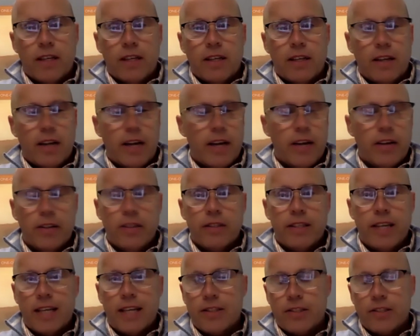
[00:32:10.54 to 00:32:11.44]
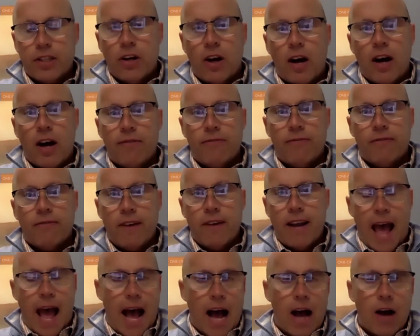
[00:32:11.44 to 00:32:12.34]
cut testing off
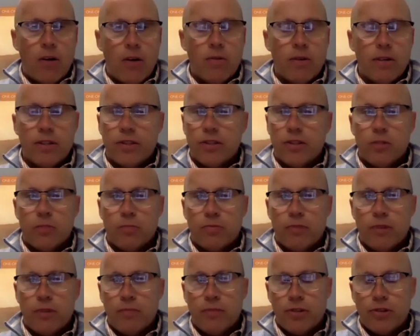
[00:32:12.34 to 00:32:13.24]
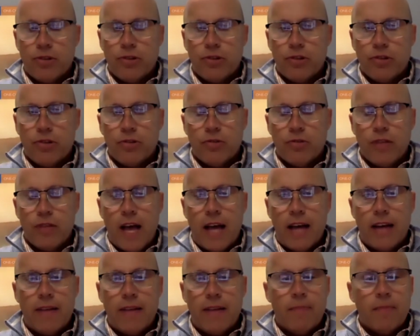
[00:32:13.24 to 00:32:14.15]
now. It's just premature to do
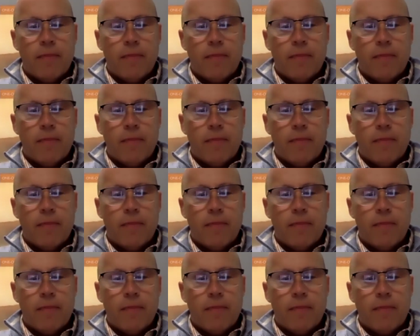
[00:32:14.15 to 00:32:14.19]
that.